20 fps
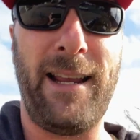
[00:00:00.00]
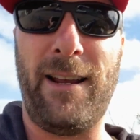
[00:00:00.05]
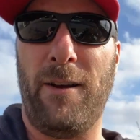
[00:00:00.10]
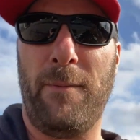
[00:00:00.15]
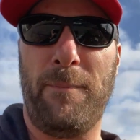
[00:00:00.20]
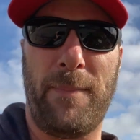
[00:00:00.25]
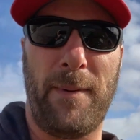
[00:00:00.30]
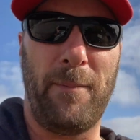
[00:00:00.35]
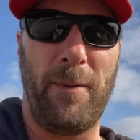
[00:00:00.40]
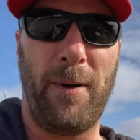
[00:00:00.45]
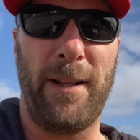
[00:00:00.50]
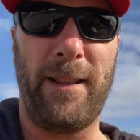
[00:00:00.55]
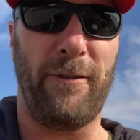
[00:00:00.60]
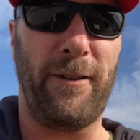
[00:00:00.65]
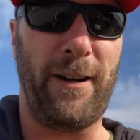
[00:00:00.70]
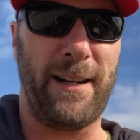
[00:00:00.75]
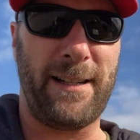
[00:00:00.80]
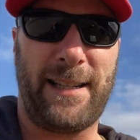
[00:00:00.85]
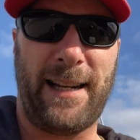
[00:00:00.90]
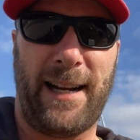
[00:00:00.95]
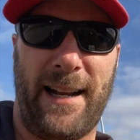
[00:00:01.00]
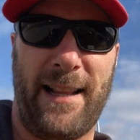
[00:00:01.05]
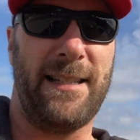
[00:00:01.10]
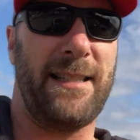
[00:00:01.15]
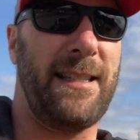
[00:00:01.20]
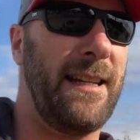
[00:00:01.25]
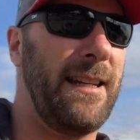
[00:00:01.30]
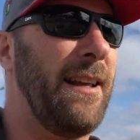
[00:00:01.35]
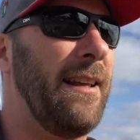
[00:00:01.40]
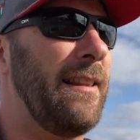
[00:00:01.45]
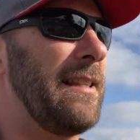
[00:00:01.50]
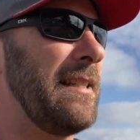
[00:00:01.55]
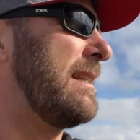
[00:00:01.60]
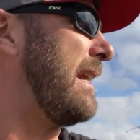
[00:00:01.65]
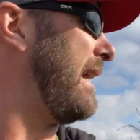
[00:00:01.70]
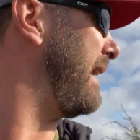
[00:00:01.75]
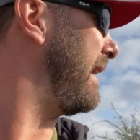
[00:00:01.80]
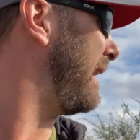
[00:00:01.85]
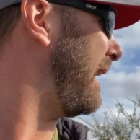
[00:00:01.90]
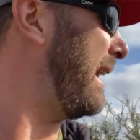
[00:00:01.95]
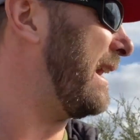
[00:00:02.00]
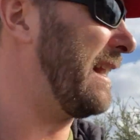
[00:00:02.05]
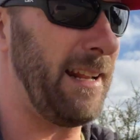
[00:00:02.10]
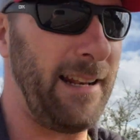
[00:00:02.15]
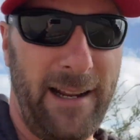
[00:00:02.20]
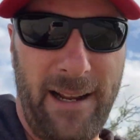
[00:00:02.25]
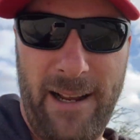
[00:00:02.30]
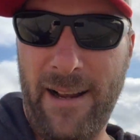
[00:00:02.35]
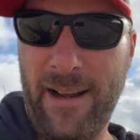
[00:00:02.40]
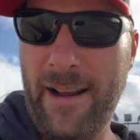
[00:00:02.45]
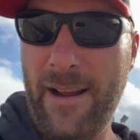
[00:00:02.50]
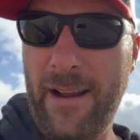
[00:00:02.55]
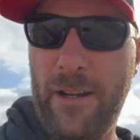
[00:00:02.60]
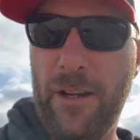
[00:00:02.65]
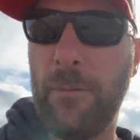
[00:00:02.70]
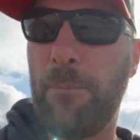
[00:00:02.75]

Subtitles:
Oh, I'm on the wrong side of this thing. You'll have to stand in line at your